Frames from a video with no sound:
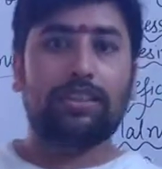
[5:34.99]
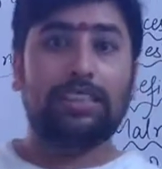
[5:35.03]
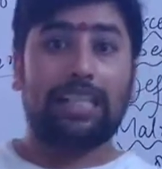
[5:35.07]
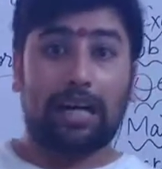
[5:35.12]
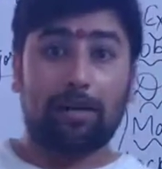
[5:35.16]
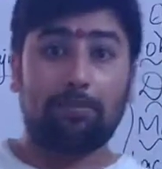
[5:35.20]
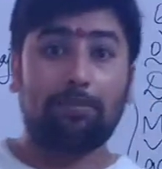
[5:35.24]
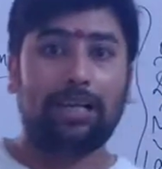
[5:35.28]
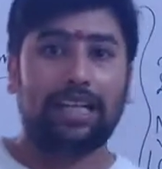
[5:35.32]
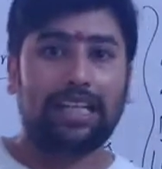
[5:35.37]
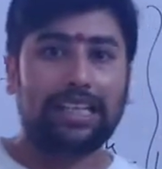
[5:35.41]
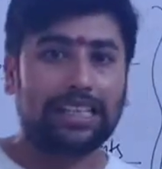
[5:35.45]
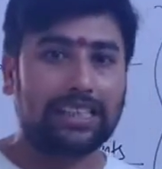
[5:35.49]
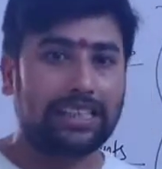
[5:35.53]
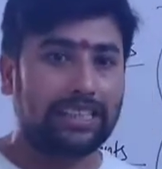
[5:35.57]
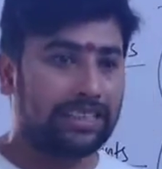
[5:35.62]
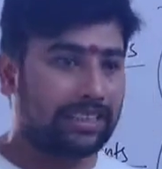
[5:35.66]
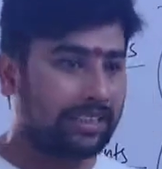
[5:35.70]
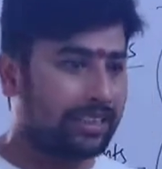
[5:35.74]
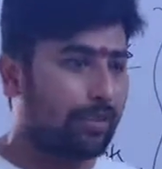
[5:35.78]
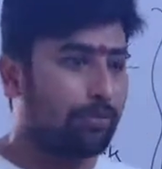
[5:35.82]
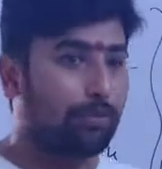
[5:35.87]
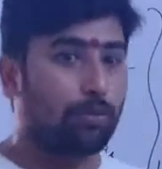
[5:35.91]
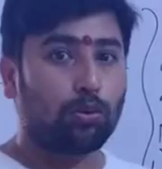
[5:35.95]
dabeli
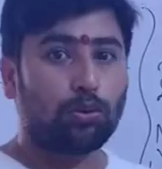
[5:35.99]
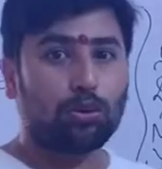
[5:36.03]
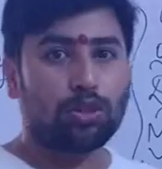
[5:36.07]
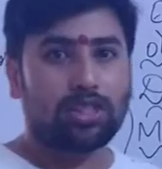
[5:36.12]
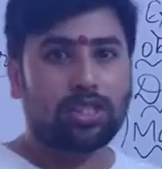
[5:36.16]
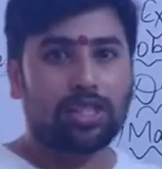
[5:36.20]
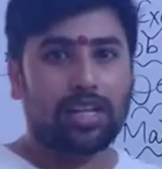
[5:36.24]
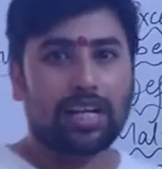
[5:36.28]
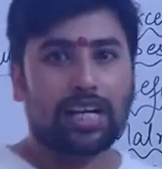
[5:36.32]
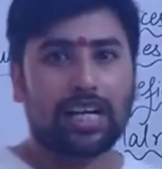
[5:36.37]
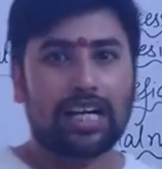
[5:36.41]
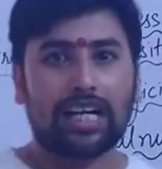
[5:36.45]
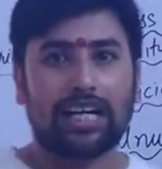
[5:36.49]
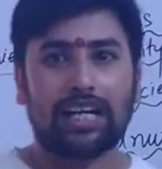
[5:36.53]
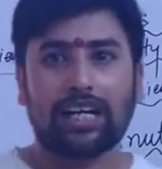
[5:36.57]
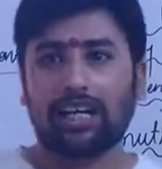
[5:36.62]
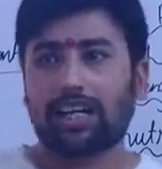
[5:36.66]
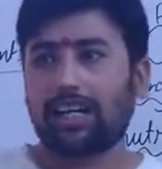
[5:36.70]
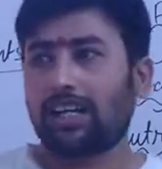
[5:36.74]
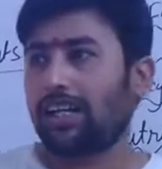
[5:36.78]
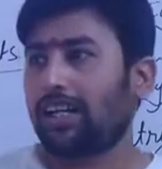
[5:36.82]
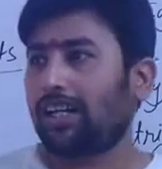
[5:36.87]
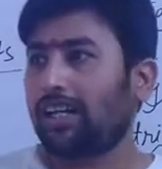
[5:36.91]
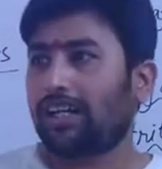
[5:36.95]
samosa
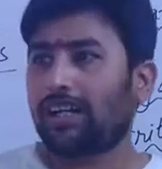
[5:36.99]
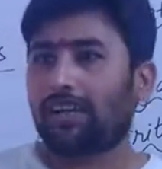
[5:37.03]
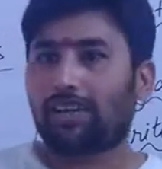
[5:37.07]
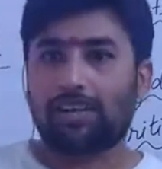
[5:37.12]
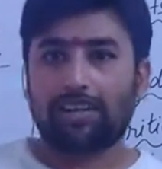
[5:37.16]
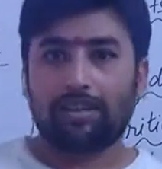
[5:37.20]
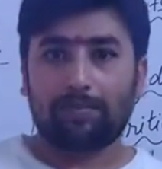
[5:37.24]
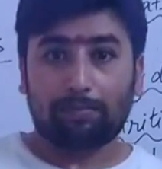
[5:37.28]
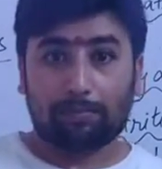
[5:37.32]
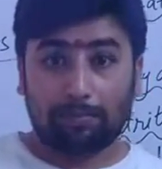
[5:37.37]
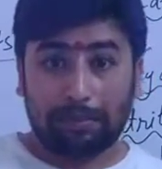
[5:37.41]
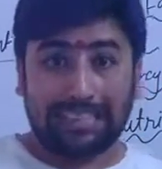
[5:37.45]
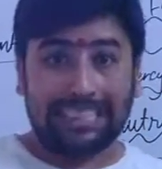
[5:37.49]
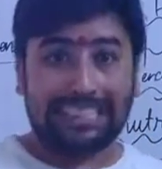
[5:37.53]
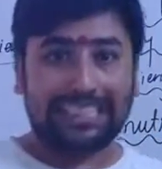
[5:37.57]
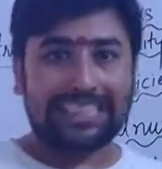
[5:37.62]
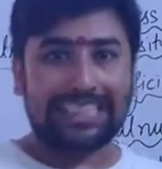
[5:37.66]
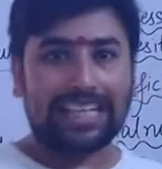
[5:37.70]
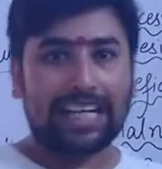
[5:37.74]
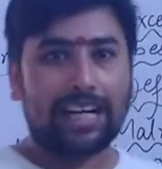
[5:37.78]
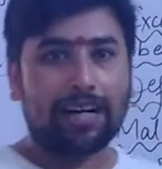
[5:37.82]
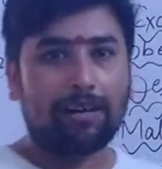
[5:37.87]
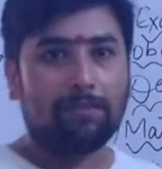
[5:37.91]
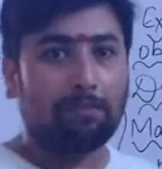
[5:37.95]
uh,
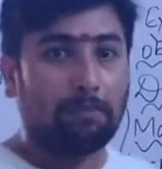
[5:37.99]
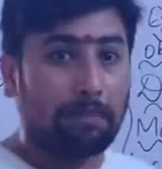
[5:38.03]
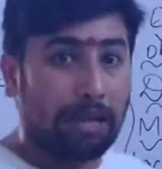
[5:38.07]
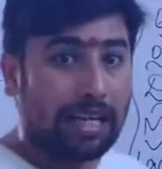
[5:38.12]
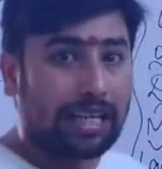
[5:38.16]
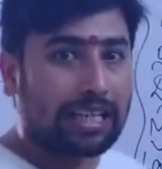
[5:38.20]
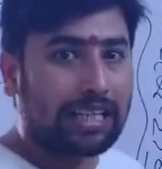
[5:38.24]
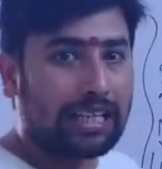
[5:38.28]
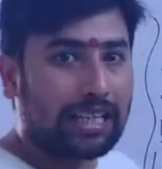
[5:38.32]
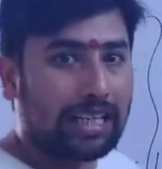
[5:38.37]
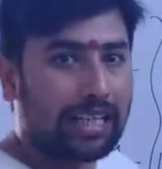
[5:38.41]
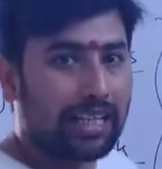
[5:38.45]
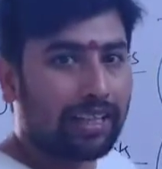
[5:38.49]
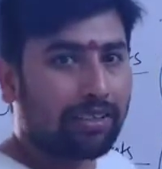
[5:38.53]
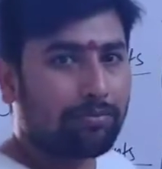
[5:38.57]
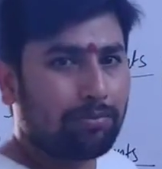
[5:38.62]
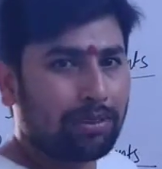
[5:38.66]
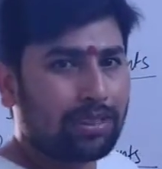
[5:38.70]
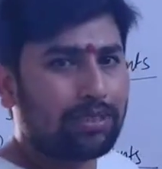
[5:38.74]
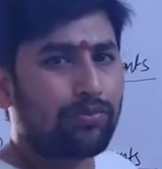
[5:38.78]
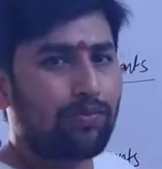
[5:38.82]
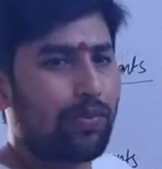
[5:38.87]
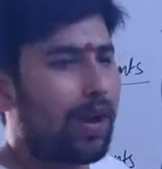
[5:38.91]
pizza, burger, means